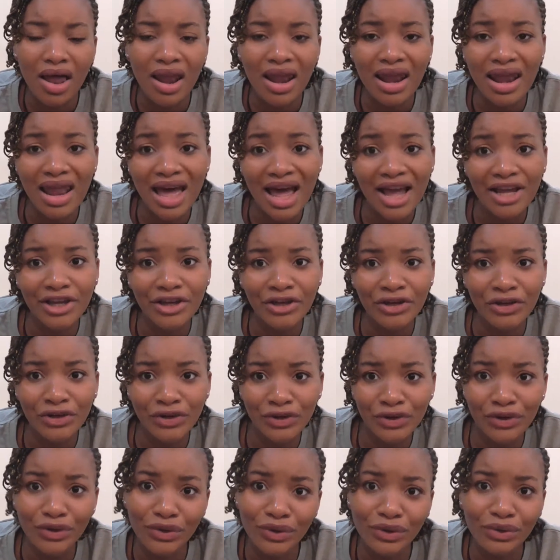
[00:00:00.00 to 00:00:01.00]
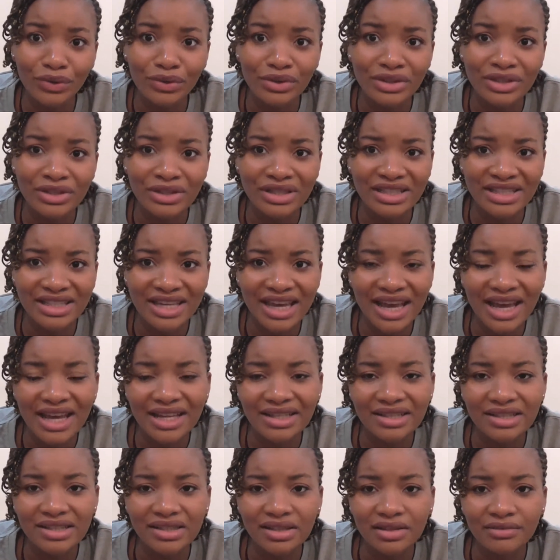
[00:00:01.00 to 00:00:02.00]
like you to
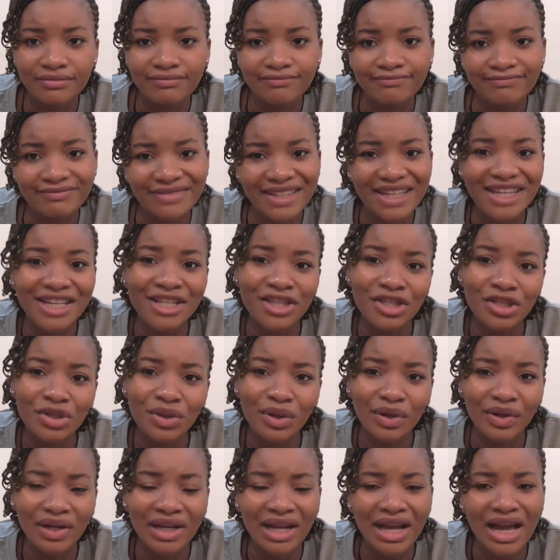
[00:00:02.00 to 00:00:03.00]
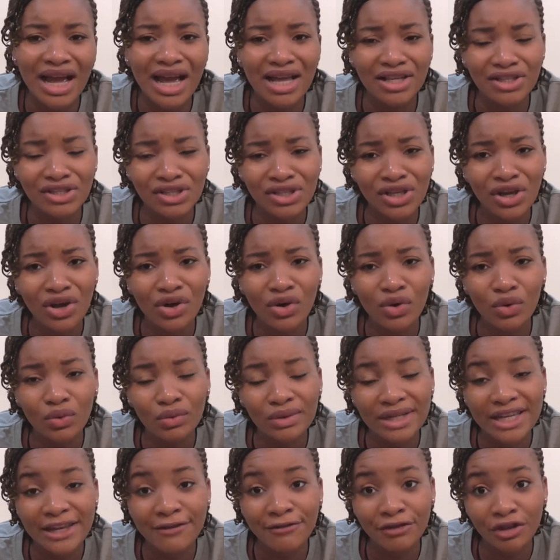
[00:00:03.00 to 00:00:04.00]
get into our car,
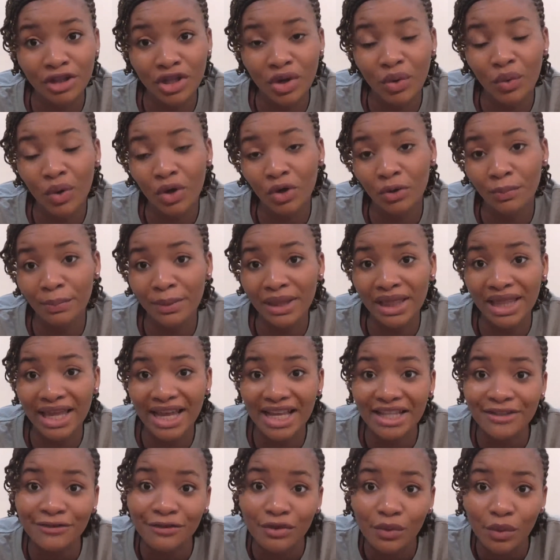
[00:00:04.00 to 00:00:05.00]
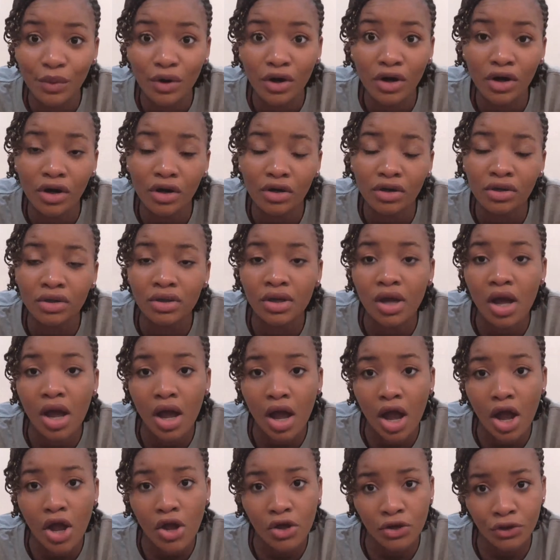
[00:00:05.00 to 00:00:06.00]
so if you don't want to be late for work,
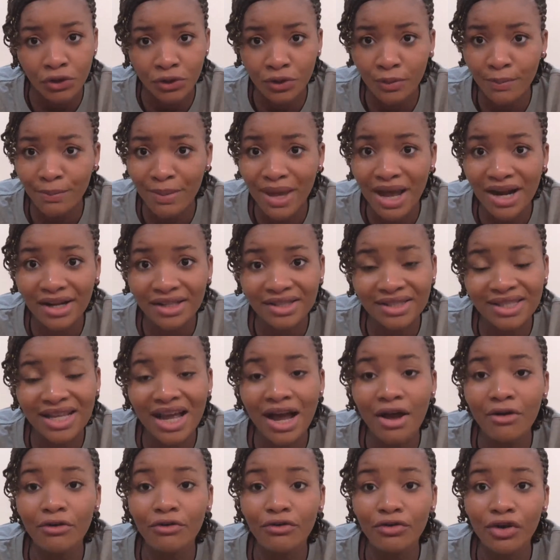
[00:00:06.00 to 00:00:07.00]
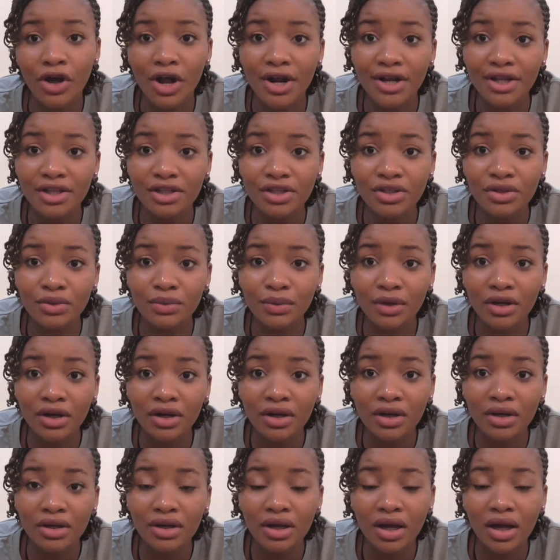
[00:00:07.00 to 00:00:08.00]
you better start running to
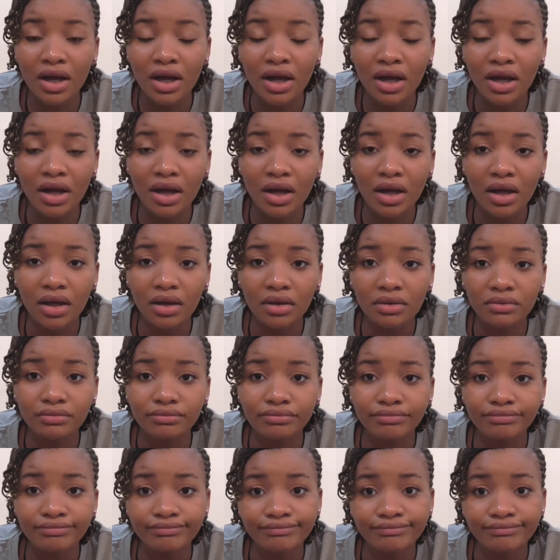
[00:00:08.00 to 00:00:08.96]
work, or